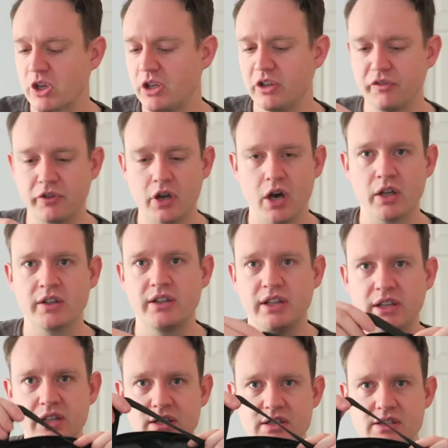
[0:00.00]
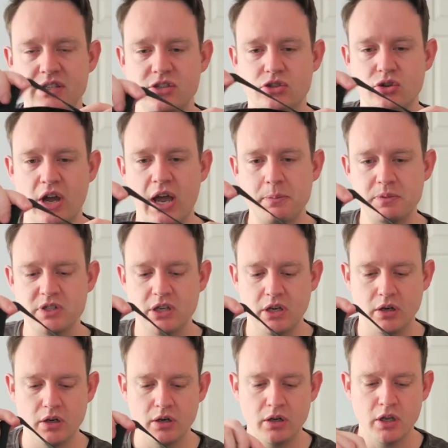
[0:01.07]
You've got these straps
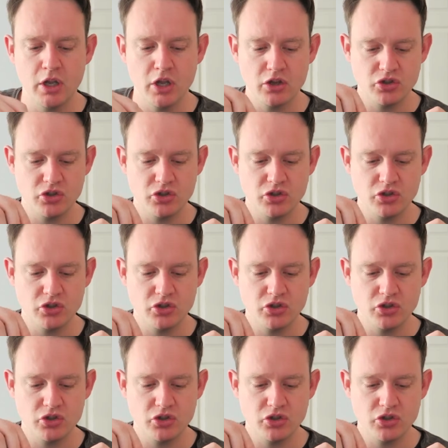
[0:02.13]
here.